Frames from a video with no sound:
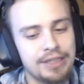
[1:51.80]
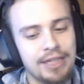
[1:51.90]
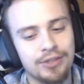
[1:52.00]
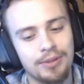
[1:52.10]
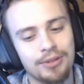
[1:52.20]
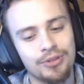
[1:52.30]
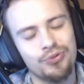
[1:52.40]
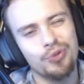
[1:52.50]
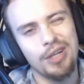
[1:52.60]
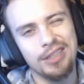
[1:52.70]
house when I
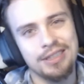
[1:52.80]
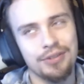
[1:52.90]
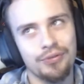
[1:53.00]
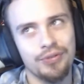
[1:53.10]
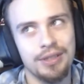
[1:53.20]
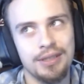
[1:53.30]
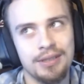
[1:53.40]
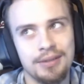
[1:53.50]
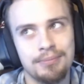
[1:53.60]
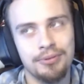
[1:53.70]
was
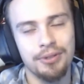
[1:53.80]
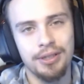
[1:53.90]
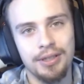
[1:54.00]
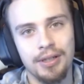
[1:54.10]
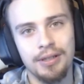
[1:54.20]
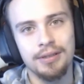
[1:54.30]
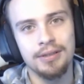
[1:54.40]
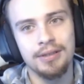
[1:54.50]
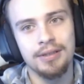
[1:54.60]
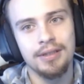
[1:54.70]
relatively pretty
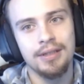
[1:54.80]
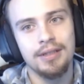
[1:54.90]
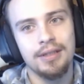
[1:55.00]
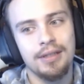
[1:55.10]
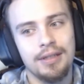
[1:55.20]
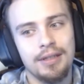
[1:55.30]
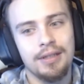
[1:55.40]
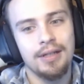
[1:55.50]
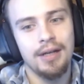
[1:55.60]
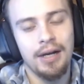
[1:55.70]
young,
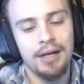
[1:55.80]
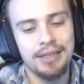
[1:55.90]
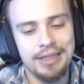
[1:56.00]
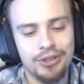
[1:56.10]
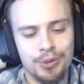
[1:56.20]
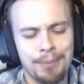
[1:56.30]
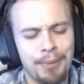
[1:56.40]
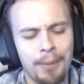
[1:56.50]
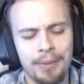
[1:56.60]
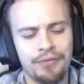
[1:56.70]
into an
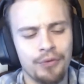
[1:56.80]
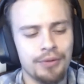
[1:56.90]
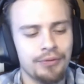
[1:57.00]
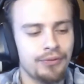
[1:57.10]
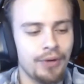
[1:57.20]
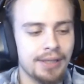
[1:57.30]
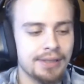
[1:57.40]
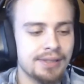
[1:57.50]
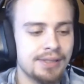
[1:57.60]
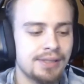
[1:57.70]
apartment full of
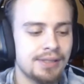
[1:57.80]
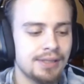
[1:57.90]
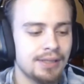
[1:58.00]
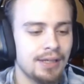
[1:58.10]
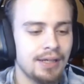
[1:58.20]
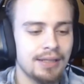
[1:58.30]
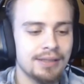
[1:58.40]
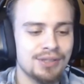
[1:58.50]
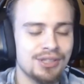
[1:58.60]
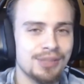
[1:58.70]
friends.
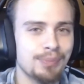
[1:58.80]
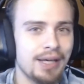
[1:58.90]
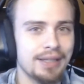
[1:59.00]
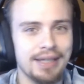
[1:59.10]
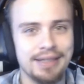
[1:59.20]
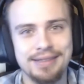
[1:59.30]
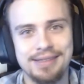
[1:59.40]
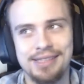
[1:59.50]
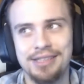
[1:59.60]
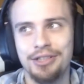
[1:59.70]
Since my like
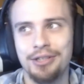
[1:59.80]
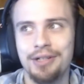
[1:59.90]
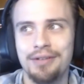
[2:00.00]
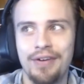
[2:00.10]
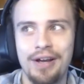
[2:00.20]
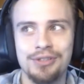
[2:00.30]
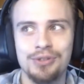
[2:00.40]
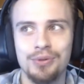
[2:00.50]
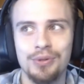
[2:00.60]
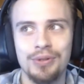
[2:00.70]
senior year of high
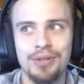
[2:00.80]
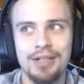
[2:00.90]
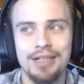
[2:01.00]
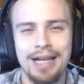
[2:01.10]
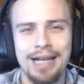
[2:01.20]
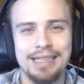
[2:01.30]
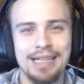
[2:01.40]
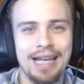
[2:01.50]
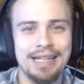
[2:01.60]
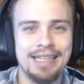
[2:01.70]
school, I
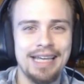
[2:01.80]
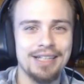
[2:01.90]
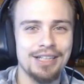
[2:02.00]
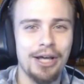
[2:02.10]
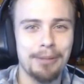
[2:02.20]
had gained a lot of